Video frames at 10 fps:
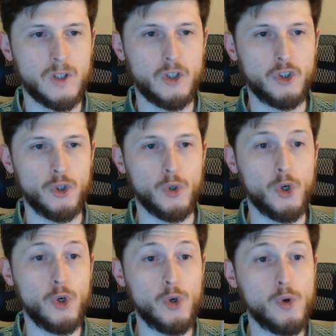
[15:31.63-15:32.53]
To
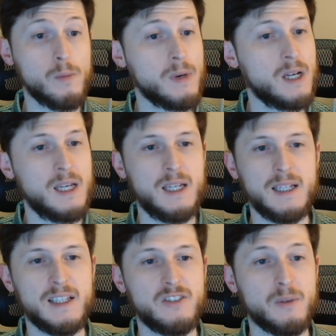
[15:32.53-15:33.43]
whom
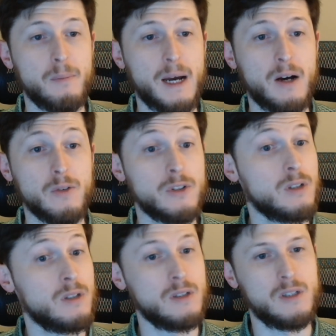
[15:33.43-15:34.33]
it's about
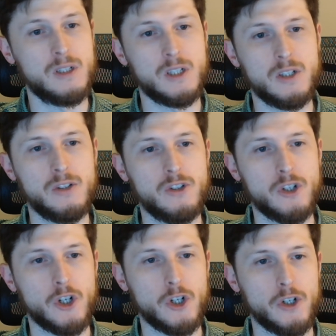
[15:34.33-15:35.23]
to
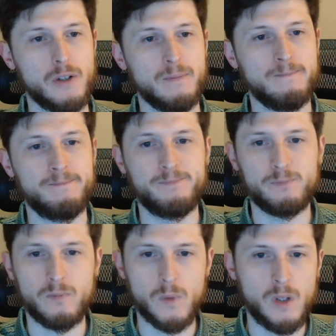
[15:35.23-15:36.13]
concern.
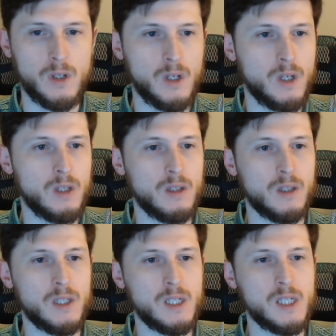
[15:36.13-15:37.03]

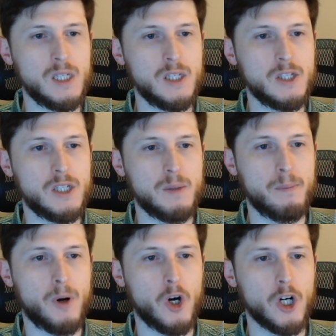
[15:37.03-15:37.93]
These
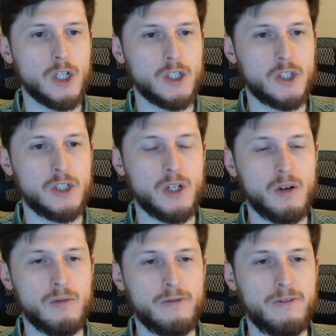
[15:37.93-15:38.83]
parts
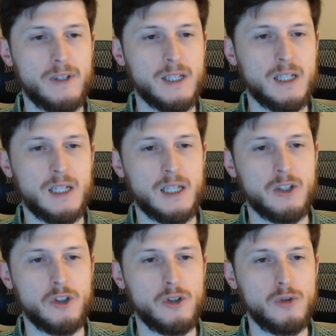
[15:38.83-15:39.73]
don't fit, and
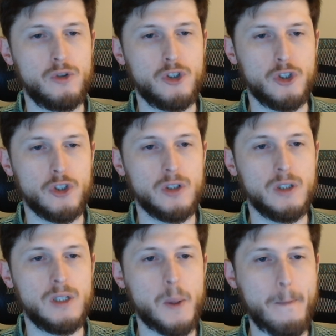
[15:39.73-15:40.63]
you
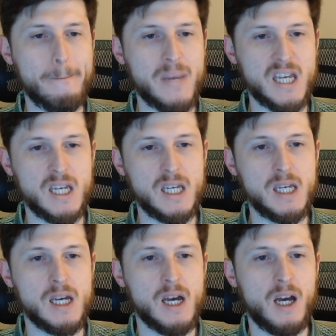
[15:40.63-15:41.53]
should be
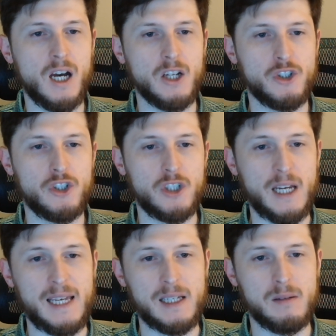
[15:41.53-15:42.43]

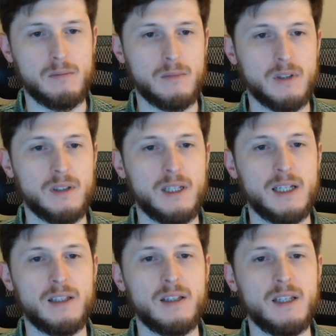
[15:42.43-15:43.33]
ashamed that
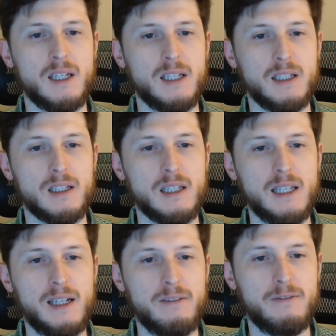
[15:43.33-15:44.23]
they
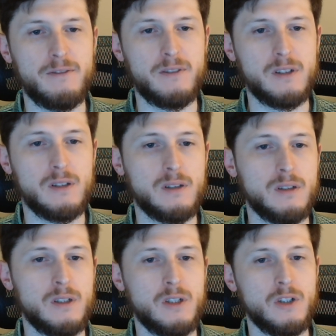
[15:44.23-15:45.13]
left
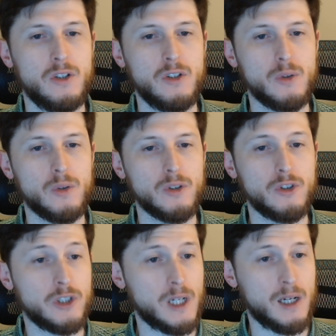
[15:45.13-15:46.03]
your
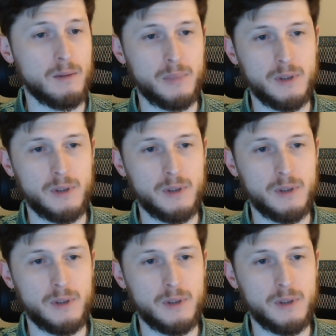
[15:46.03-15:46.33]
shop.